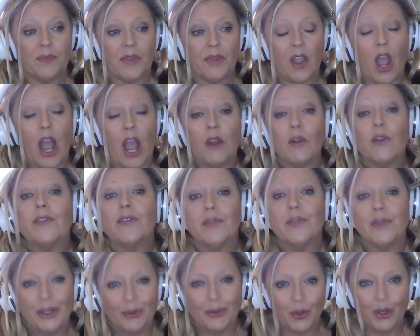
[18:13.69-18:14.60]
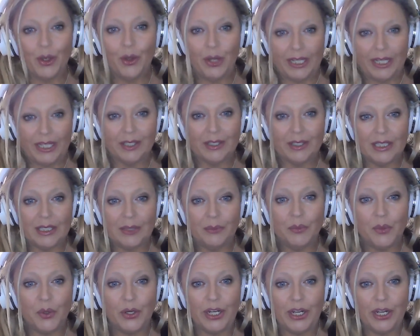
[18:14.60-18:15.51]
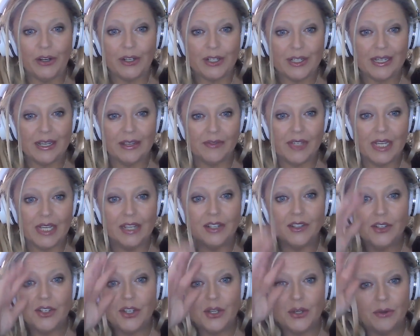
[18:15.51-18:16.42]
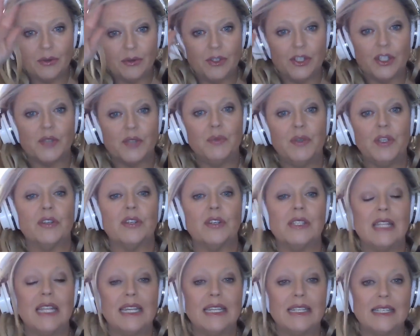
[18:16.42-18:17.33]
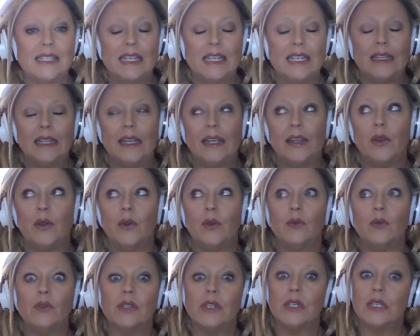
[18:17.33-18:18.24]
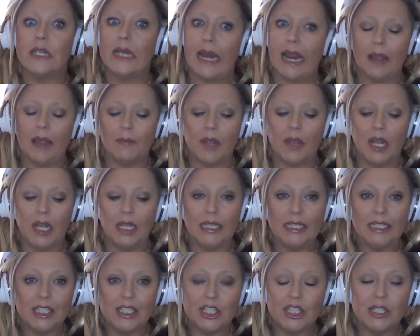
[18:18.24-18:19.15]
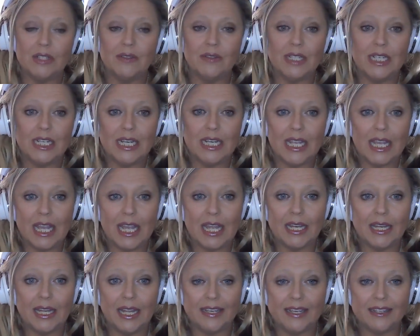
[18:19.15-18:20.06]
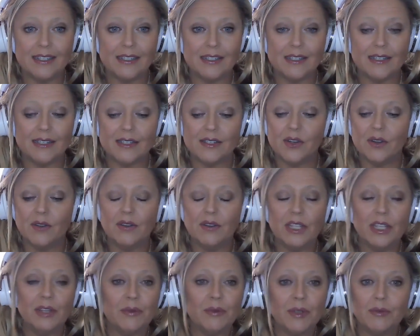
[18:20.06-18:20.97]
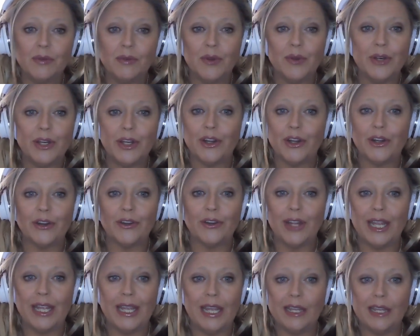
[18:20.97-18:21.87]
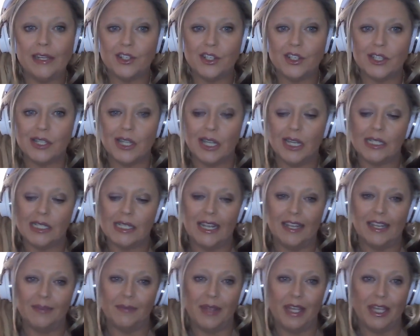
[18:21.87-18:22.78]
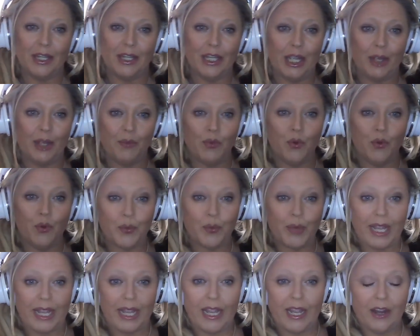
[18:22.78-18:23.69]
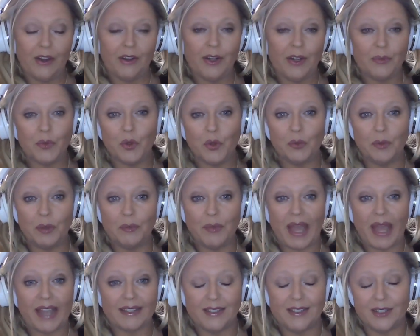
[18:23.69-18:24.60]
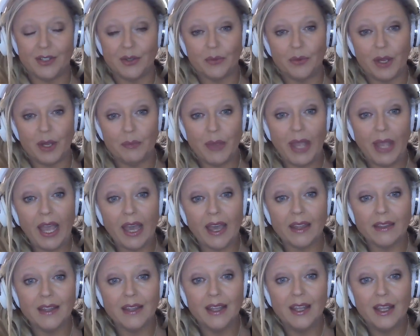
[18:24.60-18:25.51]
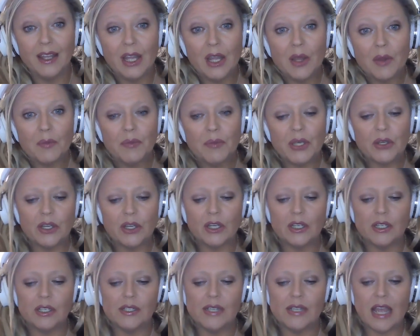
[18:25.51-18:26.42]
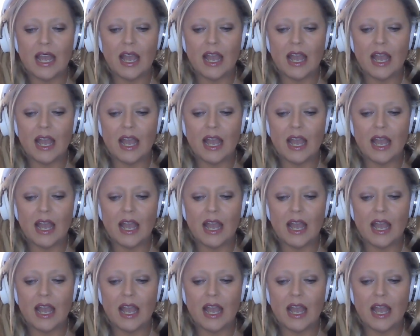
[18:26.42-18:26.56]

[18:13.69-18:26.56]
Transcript: our free willingly putting ourselves into, just because they see like, oh snap, Colleen's doing it again. Like this is totally rerouting her. They can't just like take me and like pull my hair and pull me back to the right path, because